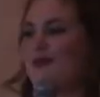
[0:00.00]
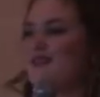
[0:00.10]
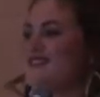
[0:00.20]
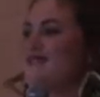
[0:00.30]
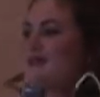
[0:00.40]

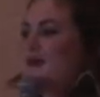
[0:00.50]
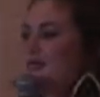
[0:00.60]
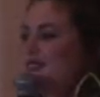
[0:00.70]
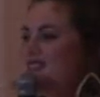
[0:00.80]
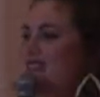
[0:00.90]
was the
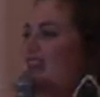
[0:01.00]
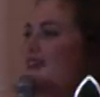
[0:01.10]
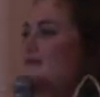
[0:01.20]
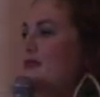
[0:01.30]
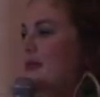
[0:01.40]
most
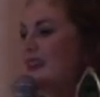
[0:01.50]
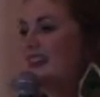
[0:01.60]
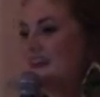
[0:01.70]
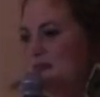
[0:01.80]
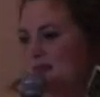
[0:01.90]

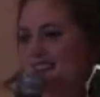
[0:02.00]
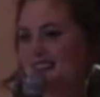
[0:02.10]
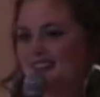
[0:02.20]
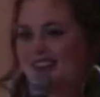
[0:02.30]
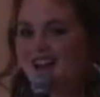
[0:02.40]
important one
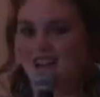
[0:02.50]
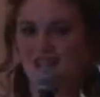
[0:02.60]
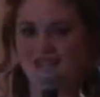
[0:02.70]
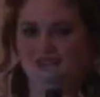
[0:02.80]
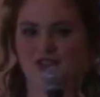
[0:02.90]
on
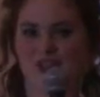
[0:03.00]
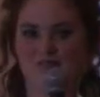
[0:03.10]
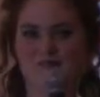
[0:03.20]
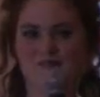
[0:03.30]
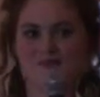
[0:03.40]
this trip.
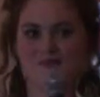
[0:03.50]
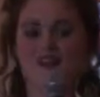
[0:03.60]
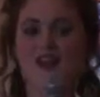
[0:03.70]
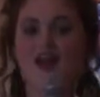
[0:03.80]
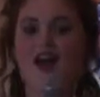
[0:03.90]

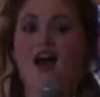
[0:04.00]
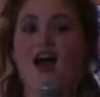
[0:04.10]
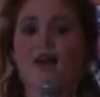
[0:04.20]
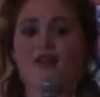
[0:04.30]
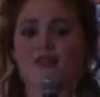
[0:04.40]

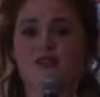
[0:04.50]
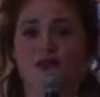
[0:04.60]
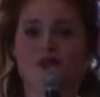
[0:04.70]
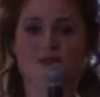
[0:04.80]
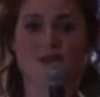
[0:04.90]
I was
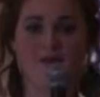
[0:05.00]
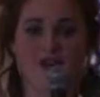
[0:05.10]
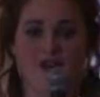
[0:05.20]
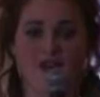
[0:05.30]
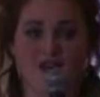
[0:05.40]
reminded by
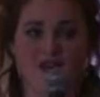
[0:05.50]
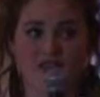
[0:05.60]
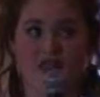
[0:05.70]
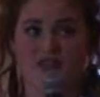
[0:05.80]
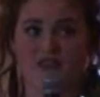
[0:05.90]
my founding
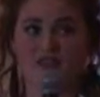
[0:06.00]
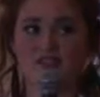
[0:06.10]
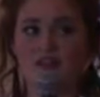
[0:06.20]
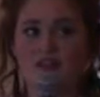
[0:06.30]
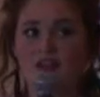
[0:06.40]

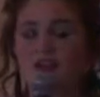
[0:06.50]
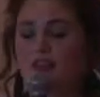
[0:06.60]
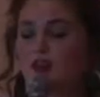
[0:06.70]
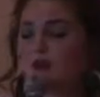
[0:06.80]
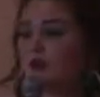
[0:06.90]
fathers
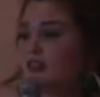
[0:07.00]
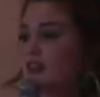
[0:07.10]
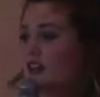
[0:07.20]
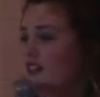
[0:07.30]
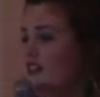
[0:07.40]
that
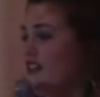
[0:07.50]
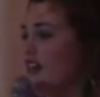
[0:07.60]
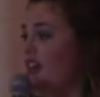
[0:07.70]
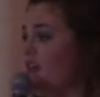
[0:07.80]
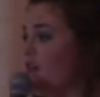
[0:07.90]
working hard to
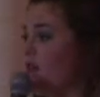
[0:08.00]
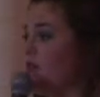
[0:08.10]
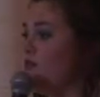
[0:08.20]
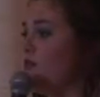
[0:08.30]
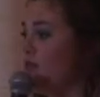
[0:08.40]
care for the
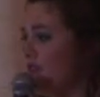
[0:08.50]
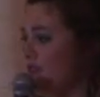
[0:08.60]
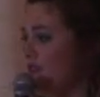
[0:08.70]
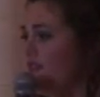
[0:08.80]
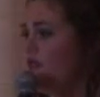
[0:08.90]
communities we
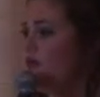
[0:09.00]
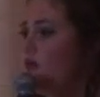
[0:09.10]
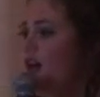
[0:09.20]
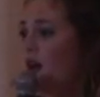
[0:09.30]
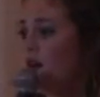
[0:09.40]
live in
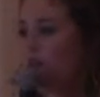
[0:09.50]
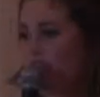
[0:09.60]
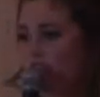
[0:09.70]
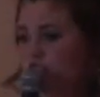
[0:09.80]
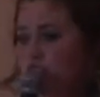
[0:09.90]
will help the
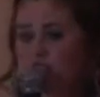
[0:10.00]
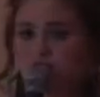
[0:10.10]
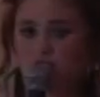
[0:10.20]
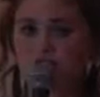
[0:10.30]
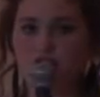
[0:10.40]
next
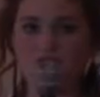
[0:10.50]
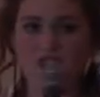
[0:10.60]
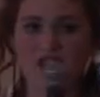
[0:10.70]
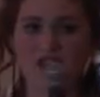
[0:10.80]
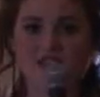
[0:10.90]
generation
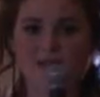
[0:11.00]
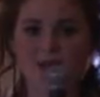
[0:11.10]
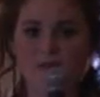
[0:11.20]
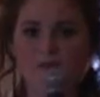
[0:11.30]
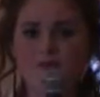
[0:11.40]
enjoy it as
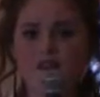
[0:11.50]
well.